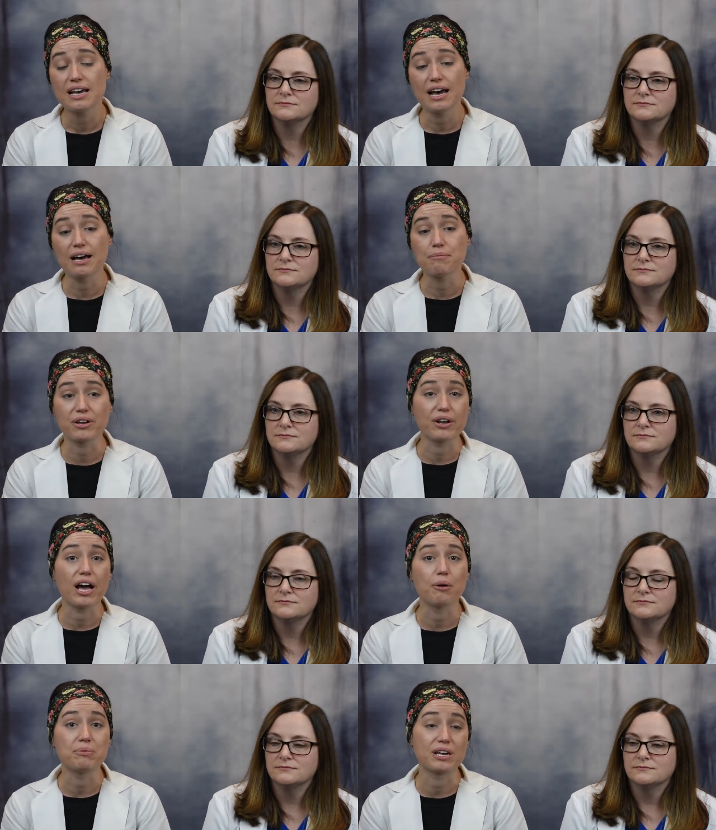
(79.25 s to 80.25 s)
Speaker 1: um, there to
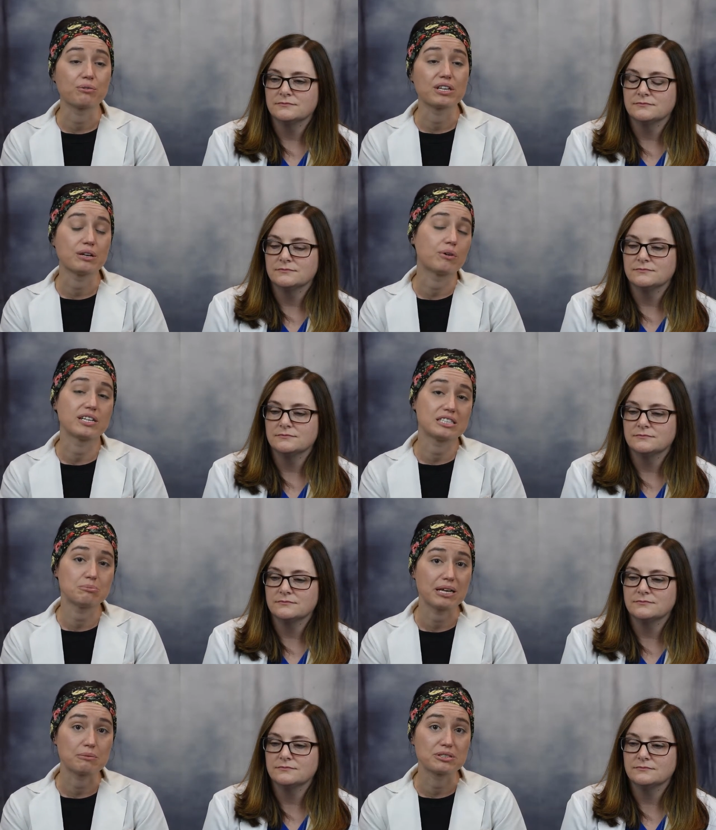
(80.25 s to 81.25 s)
help. And I really wanted to
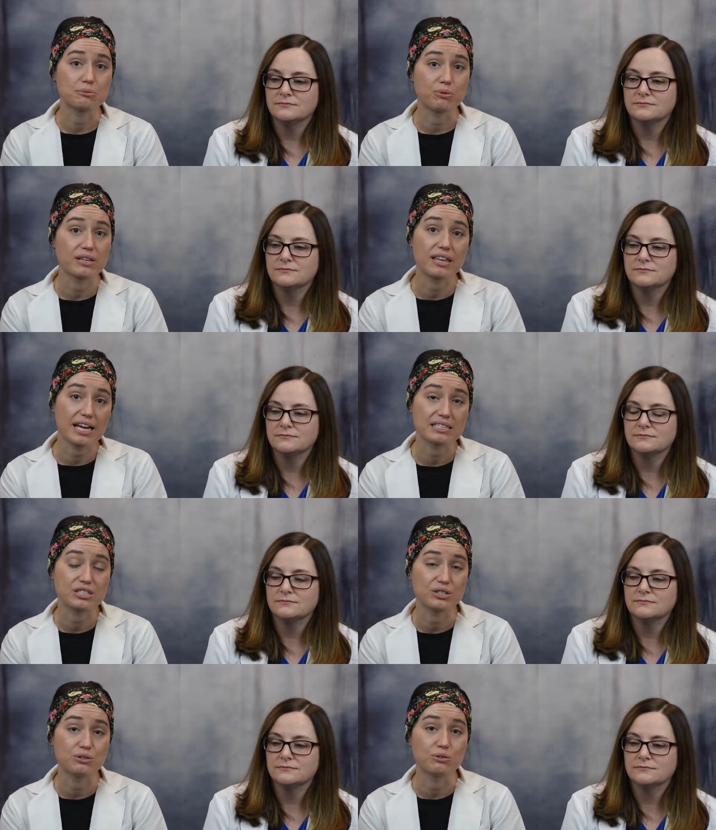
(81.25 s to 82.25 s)
be able to bring that
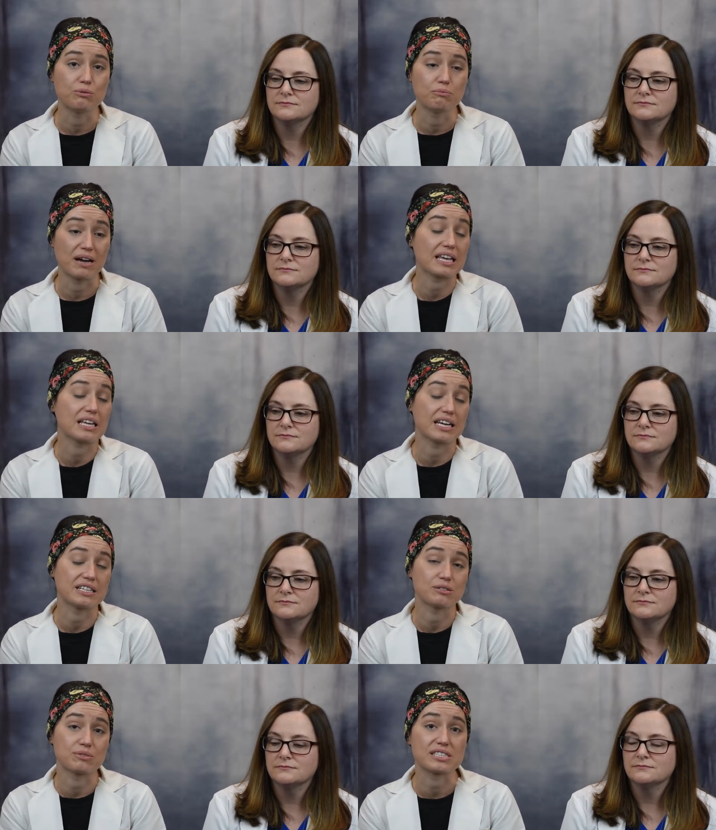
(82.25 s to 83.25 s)
to my
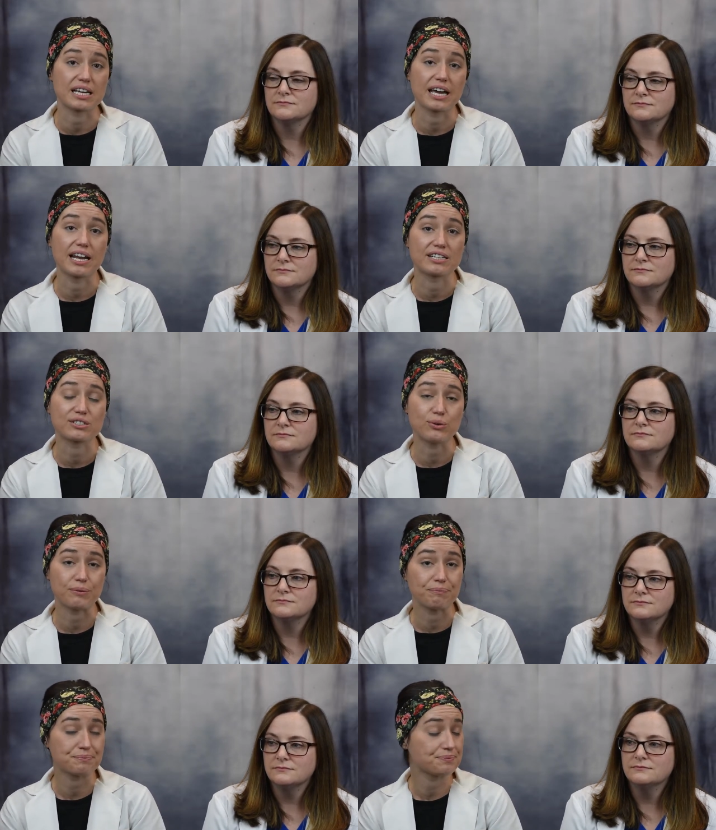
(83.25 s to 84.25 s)
clients once I got out of
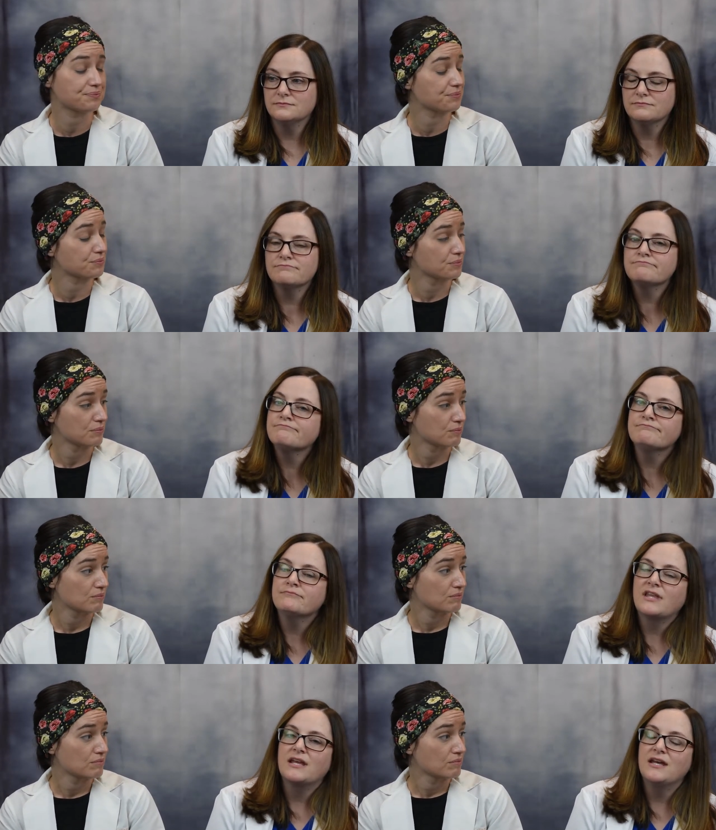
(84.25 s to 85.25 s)
school.
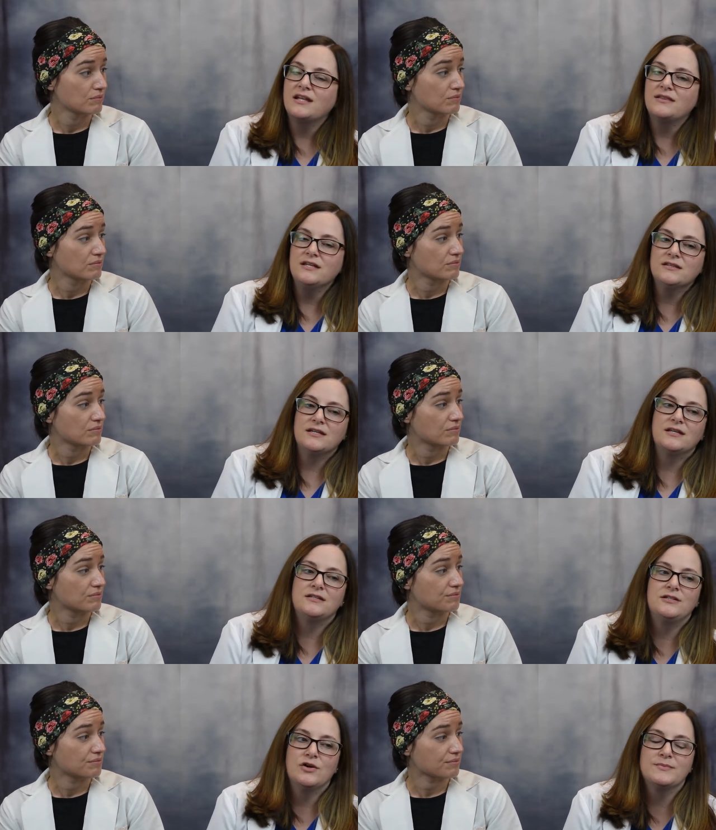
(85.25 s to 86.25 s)
Speaker 2: Yeah, and I think
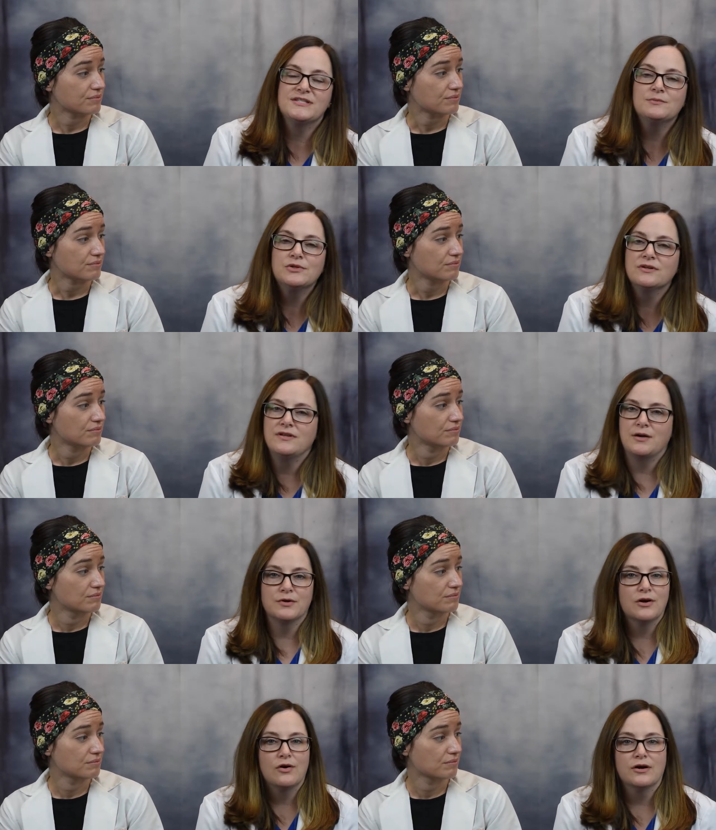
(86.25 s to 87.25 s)
that, you know, I'm similar in that
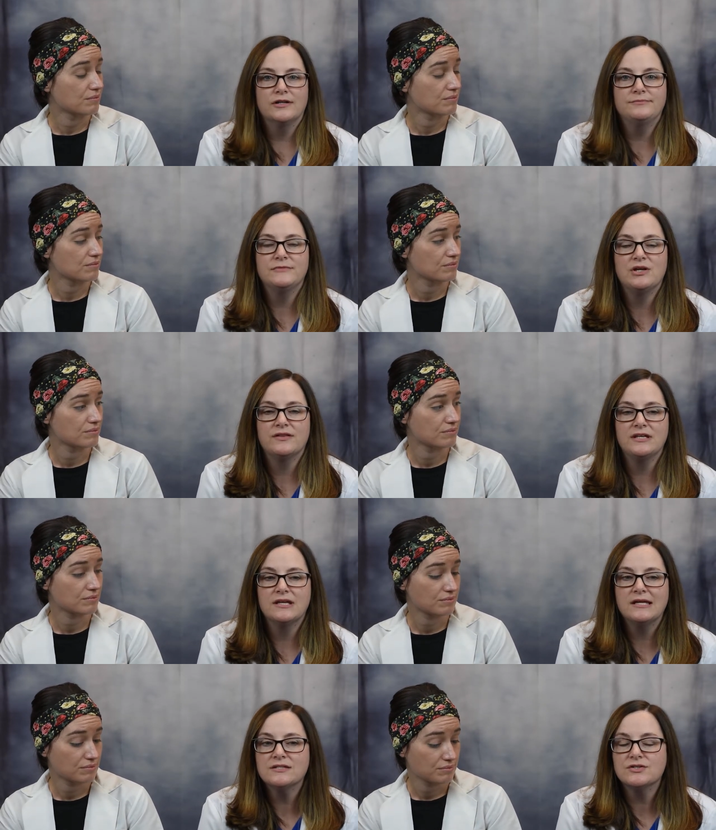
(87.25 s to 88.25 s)
regard. You know, I
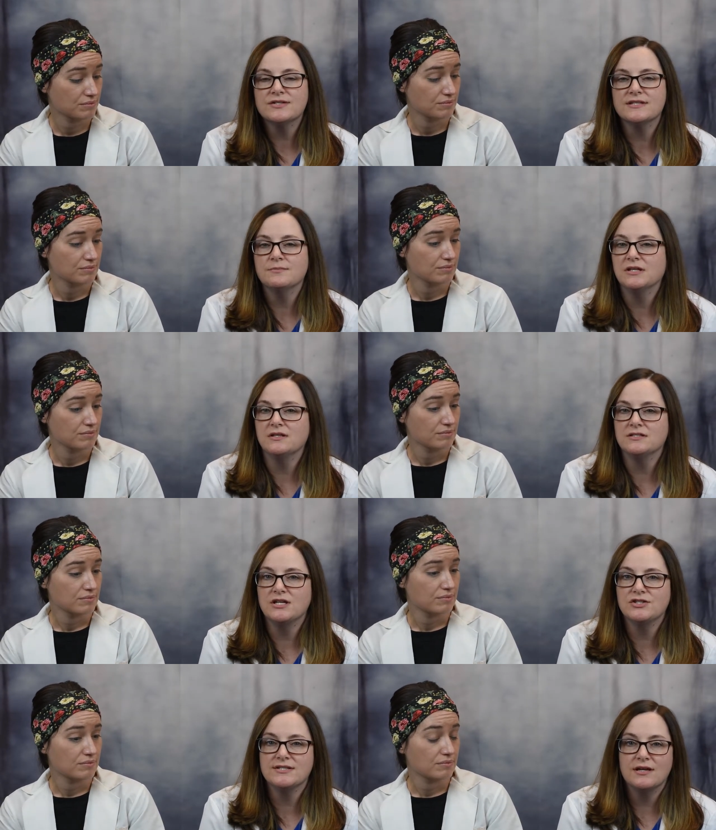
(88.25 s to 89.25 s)
think cancer is something that
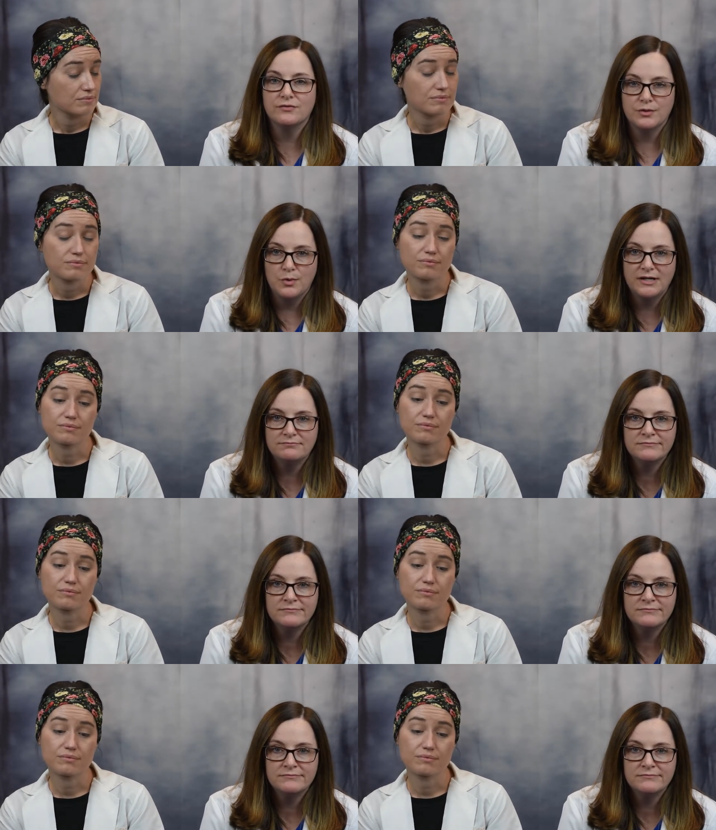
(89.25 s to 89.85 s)
touches everyone.